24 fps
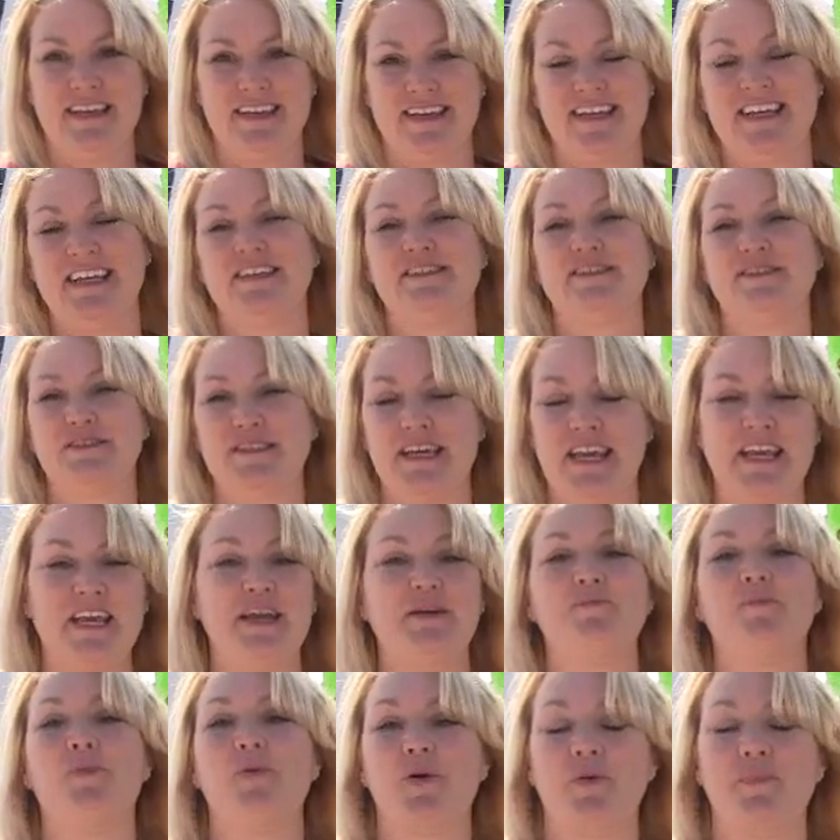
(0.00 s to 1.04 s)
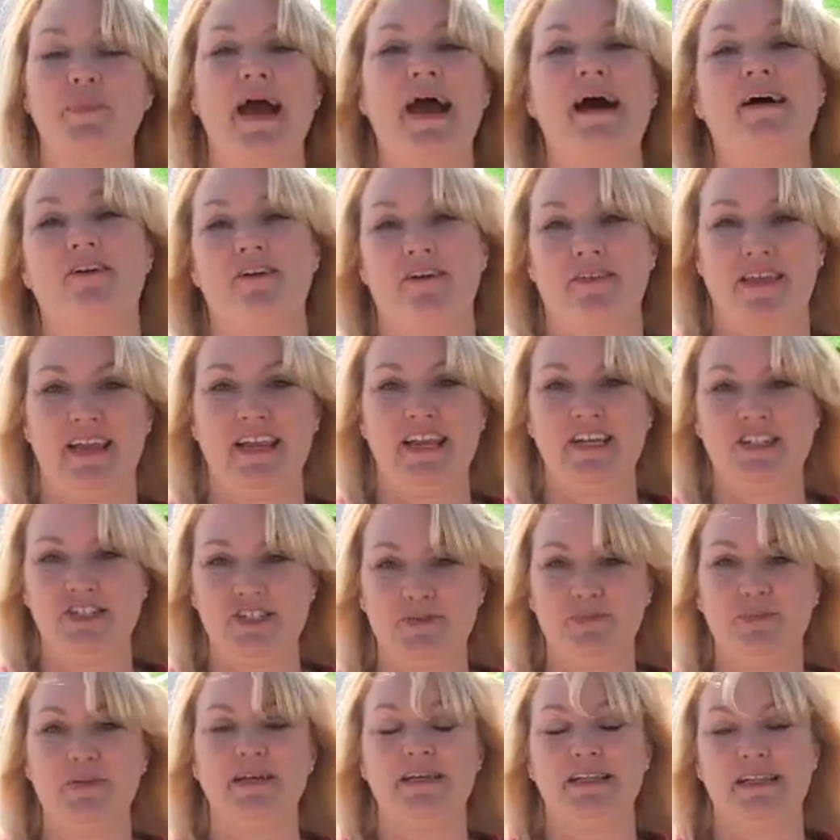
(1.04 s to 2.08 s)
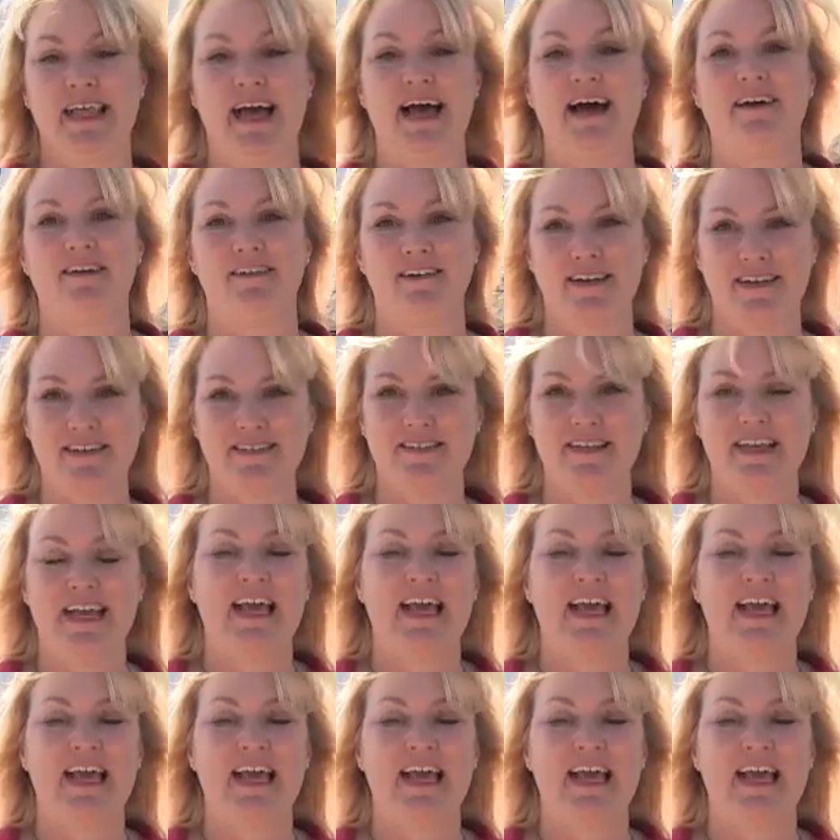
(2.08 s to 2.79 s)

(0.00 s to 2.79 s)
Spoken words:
he's taking more power than he should be allowed.